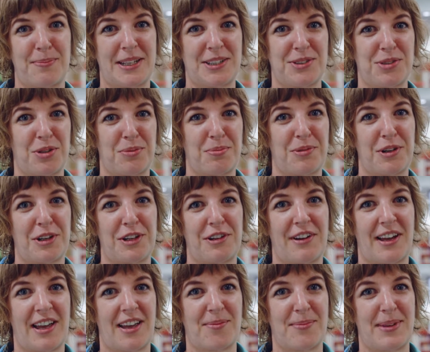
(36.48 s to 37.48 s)
mentor
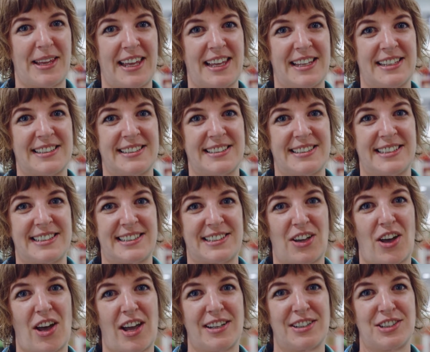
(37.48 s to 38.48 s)
program is
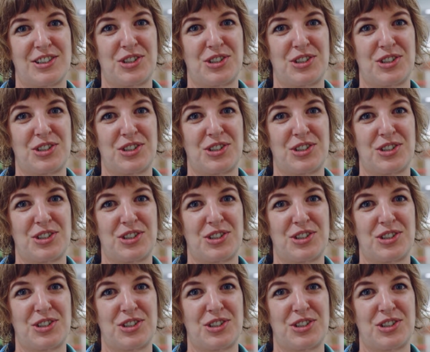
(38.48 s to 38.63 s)
designed